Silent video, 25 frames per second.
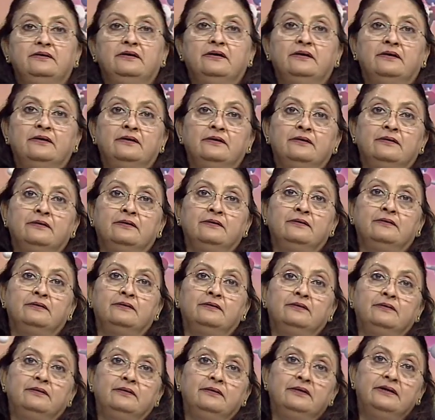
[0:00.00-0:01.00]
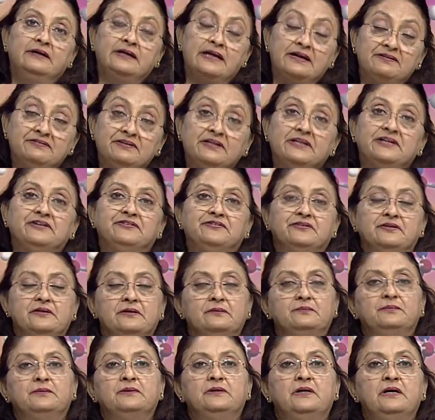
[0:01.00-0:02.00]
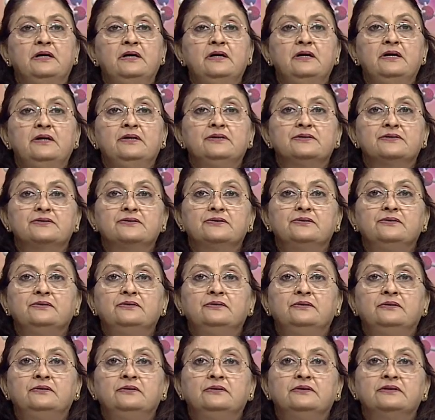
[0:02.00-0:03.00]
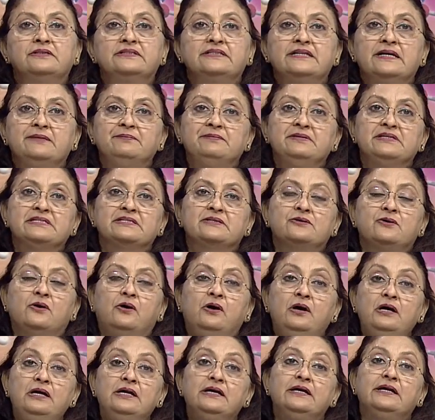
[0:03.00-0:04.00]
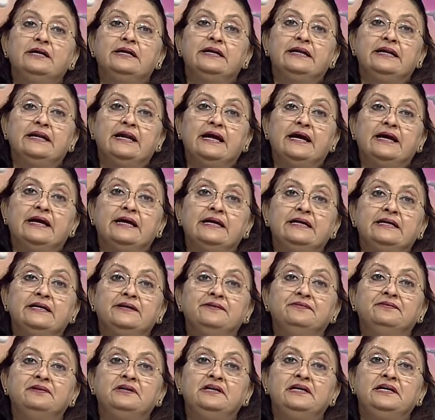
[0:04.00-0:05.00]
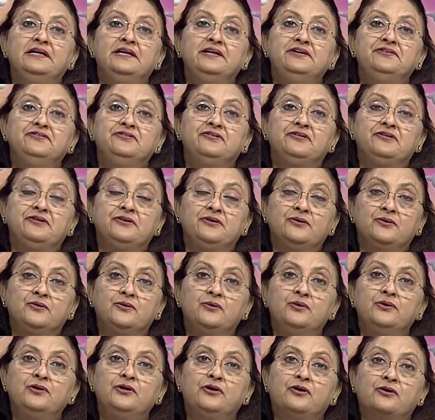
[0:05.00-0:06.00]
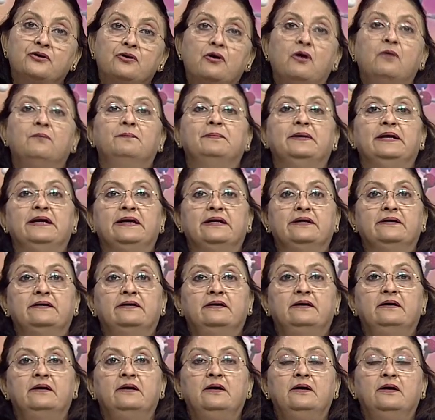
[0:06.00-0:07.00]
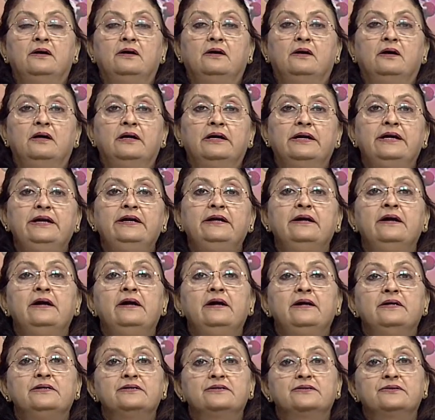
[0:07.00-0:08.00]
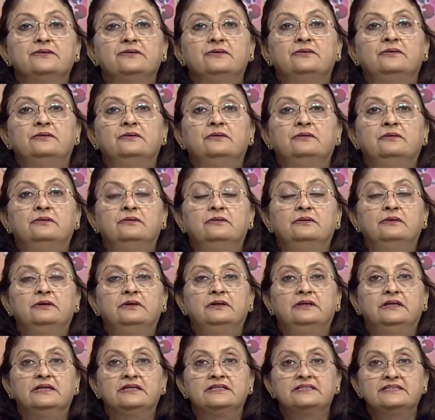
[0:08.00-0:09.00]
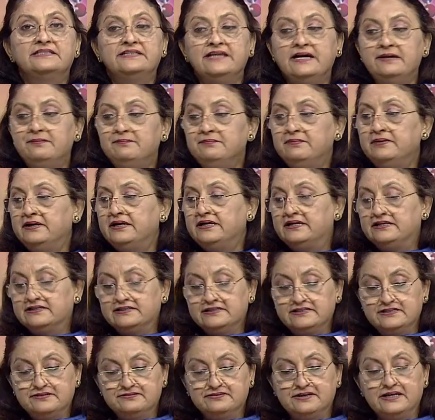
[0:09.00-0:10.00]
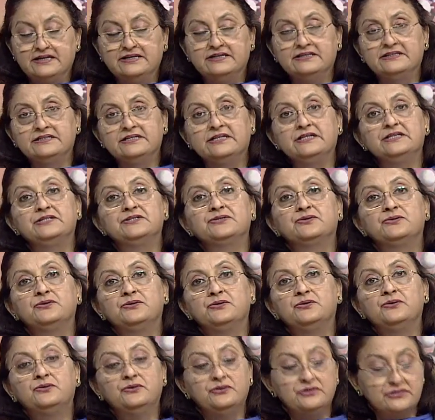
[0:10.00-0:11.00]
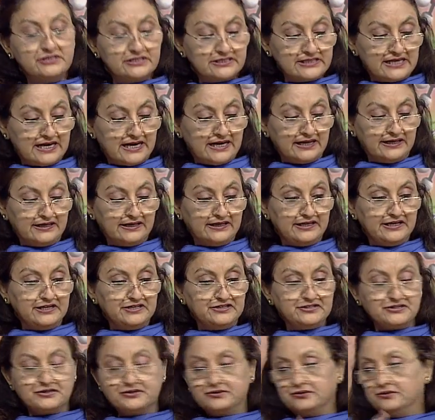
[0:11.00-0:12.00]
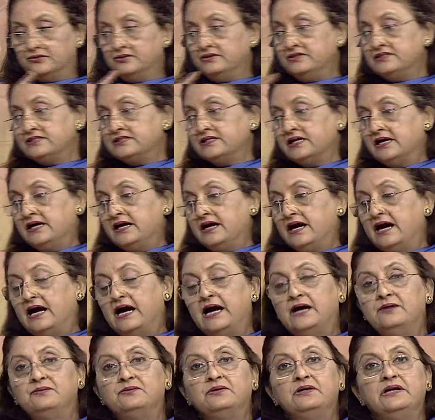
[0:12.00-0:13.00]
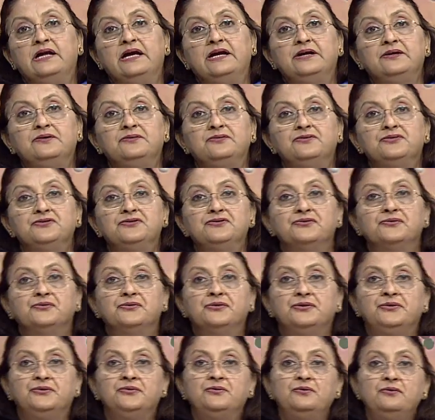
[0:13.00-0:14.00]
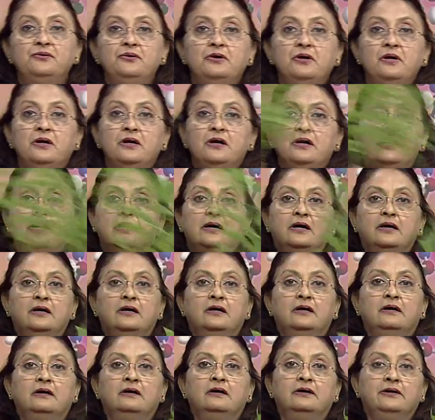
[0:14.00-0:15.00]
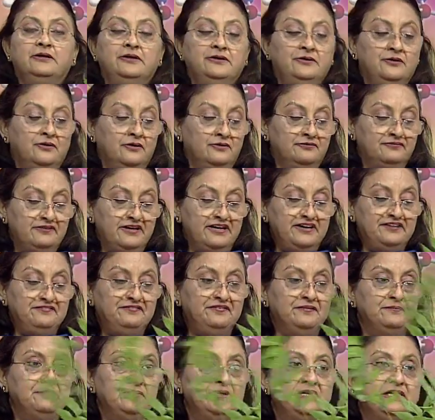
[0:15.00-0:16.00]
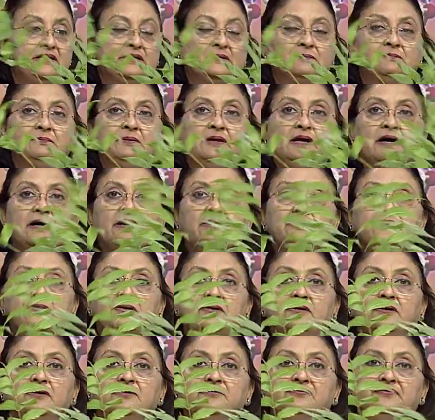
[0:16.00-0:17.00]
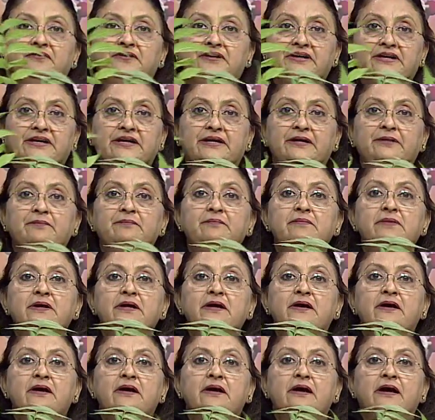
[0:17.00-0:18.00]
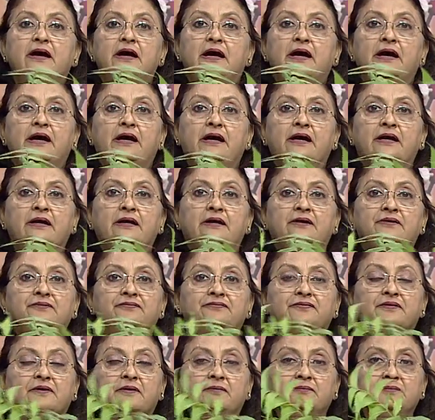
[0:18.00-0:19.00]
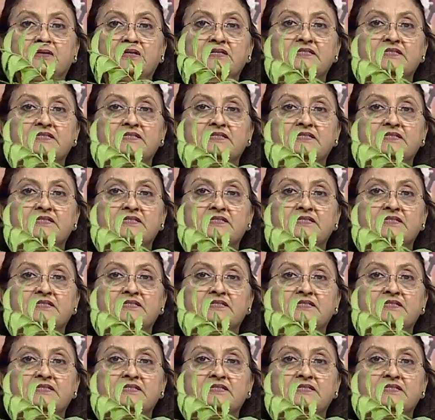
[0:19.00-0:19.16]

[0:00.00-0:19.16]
uh, gravitational pull. So, stem is called negatively geotropic. All right. So, the stem is divided into nodes and internodes. I would like to show you uh, your very familiar plant of neem and from